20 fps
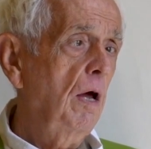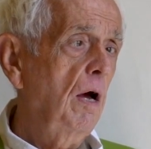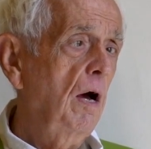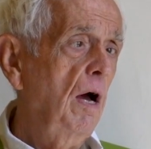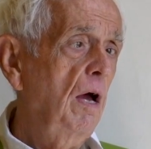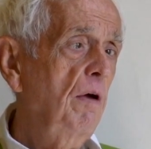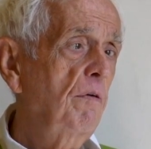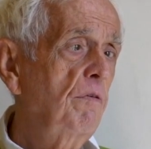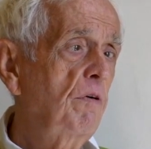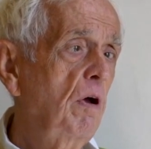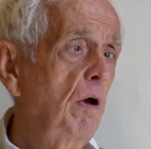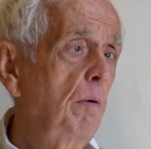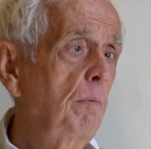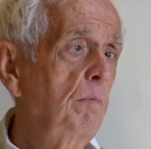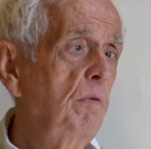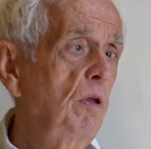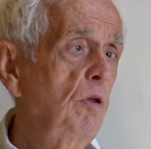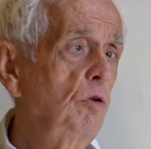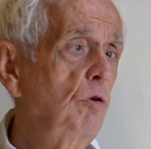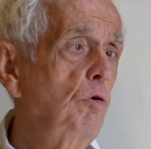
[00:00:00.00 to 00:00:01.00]
I have
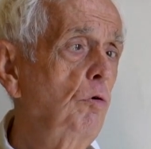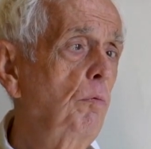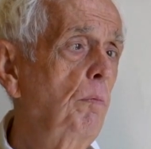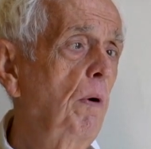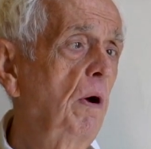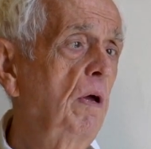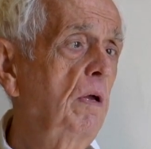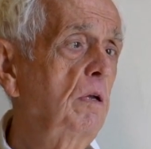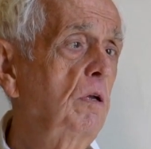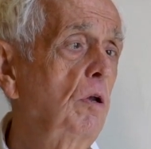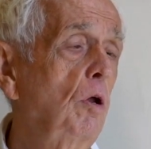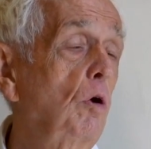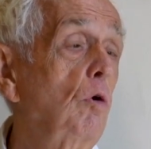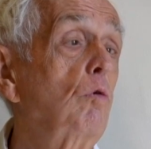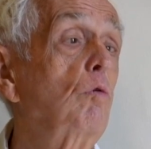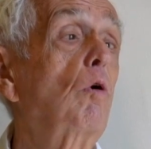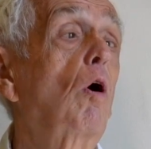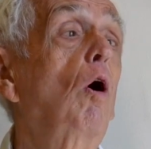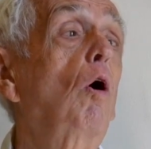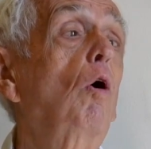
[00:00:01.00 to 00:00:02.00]
come that you might
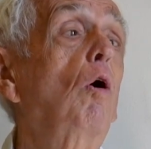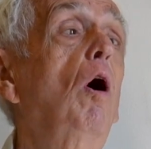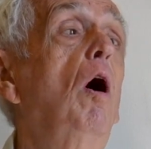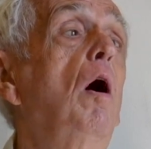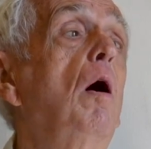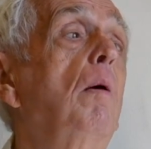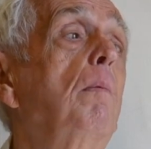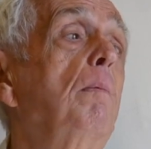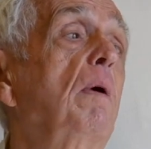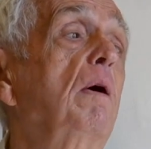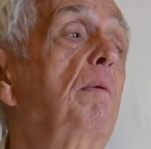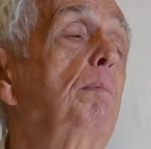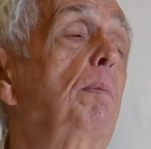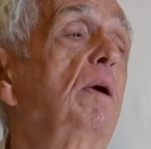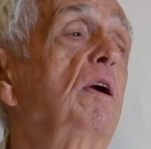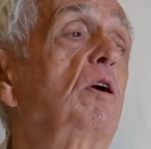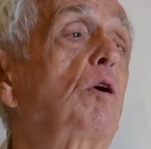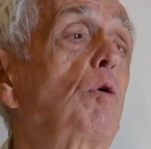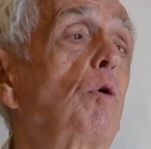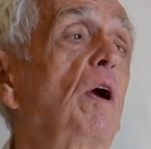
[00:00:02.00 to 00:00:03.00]
grow, might
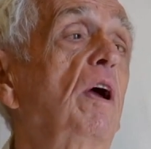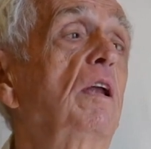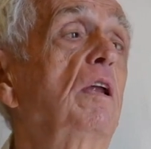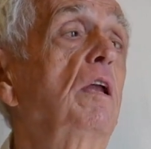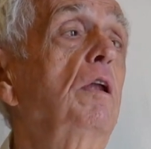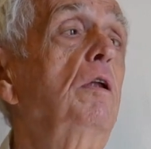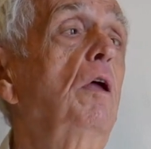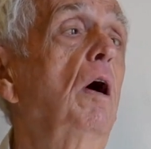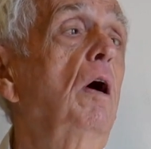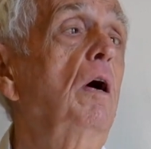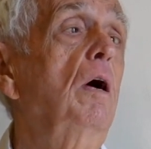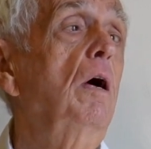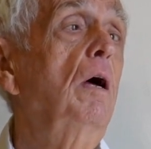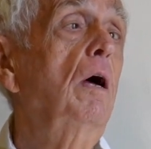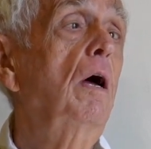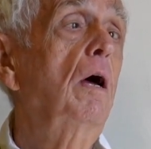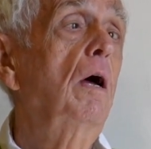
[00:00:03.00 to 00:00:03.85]
be created,